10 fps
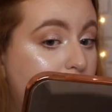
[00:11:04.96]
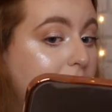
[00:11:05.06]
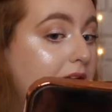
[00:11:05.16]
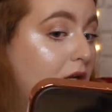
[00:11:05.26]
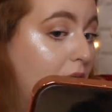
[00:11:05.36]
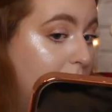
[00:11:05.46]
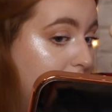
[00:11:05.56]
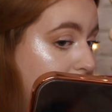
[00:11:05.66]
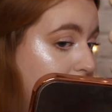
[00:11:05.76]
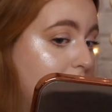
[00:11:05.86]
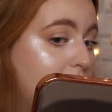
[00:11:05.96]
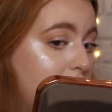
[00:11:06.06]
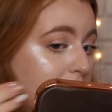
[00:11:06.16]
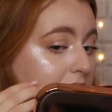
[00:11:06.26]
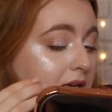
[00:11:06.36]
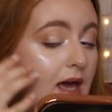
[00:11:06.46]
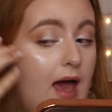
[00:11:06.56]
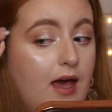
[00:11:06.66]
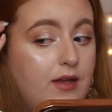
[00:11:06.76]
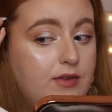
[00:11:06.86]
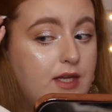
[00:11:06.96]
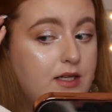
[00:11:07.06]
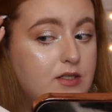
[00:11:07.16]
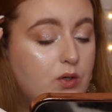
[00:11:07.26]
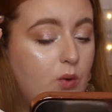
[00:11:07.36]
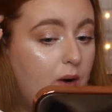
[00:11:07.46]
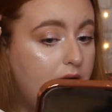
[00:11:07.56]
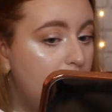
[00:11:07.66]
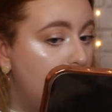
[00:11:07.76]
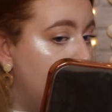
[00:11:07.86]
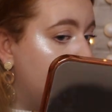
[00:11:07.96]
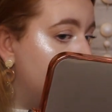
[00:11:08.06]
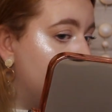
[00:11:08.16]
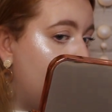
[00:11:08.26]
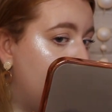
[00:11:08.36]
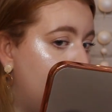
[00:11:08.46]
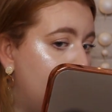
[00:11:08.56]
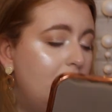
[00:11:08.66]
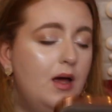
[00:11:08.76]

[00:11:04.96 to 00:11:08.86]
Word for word: I really loaded this cheek and there's quite a lot of glitter on it